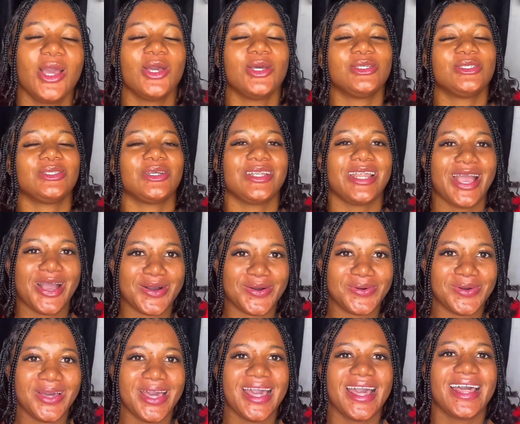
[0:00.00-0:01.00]
So
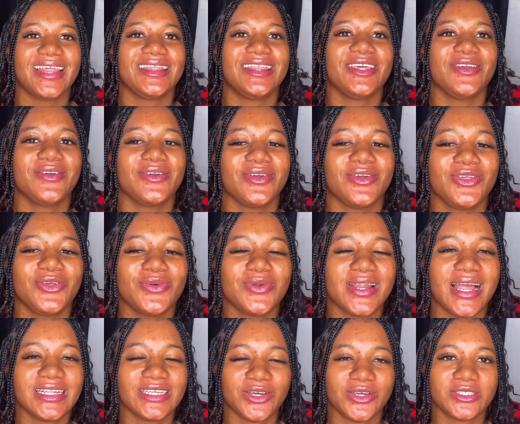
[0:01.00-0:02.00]
now, you
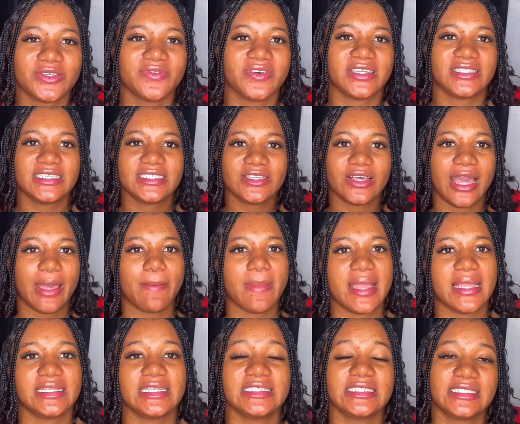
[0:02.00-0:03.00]
now tell yourself, okay,
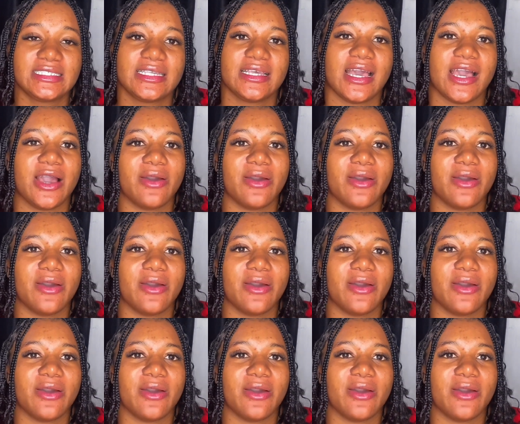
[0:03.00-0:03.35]
this